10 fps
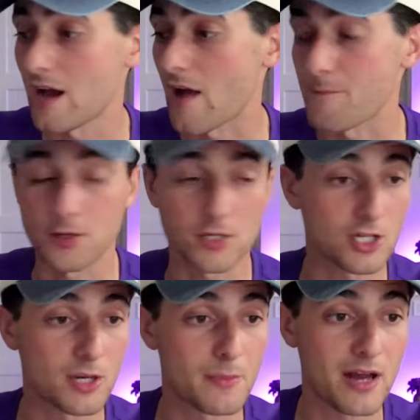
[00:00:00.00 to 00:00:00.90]
I put a
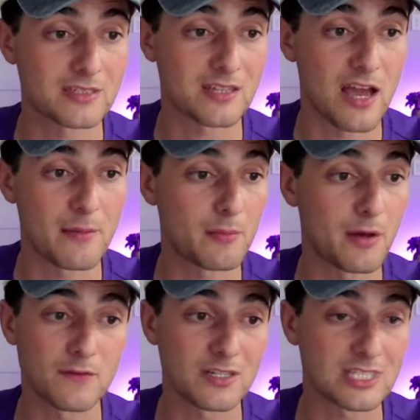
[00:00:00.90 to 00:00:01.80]
good amount of time on my
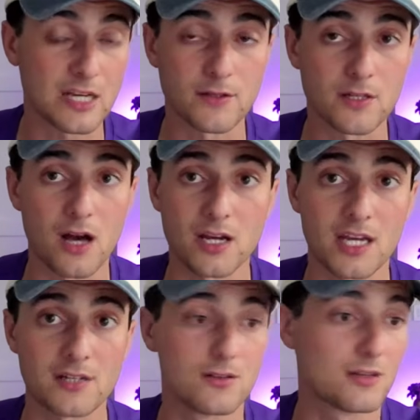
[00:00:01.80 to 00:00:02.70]
V7 long handle.